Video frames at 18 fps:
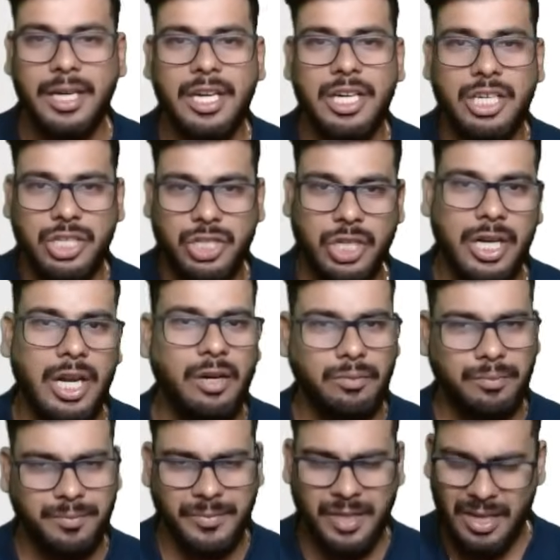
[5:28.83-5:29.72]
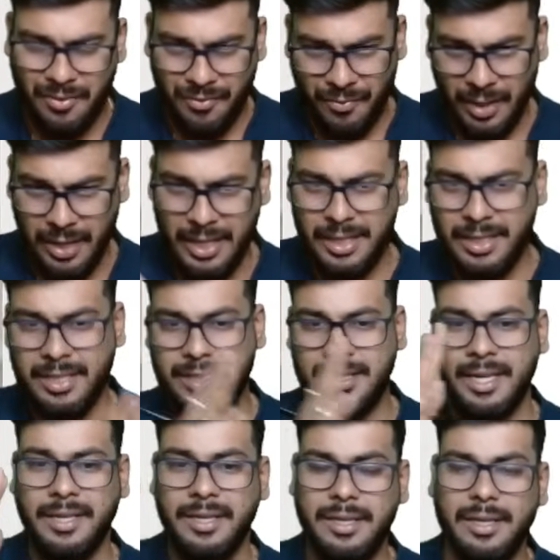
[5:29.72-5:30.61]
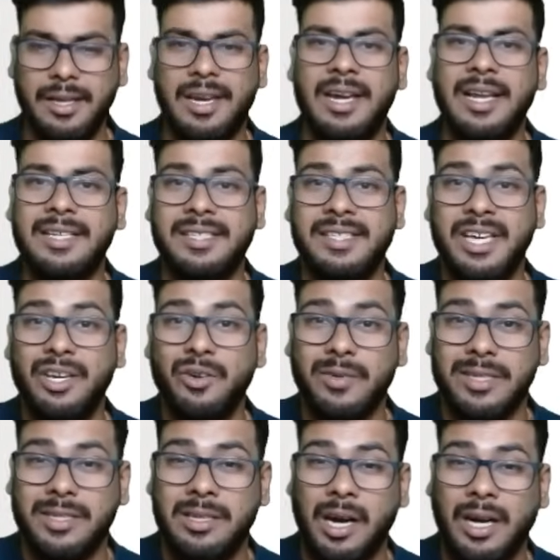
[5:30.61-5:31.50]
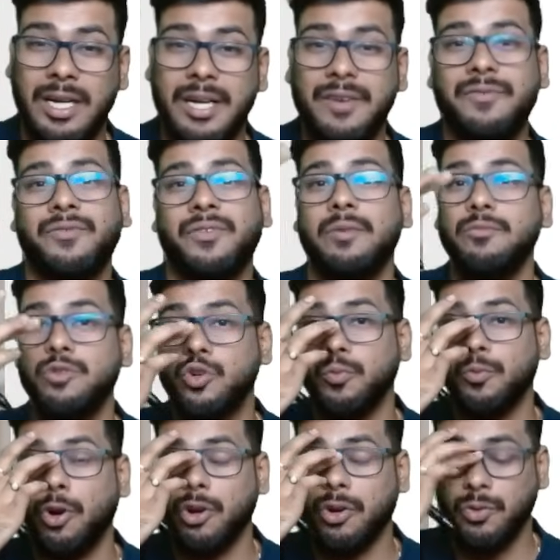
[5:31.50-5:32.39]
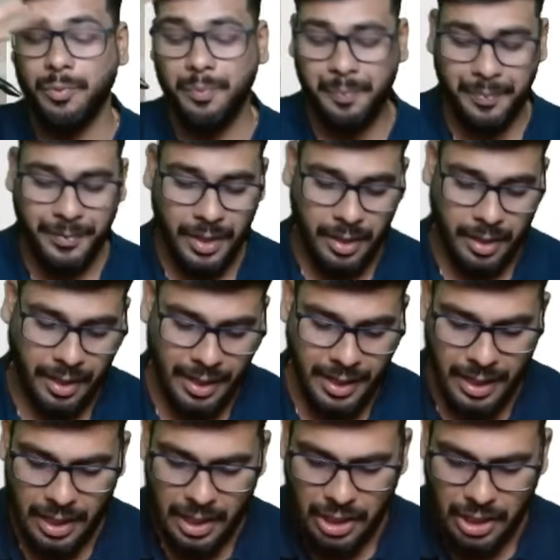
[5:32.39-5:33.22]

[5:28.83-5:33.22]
So now forget this 10th. Let's say you are starting from tomorrow, right?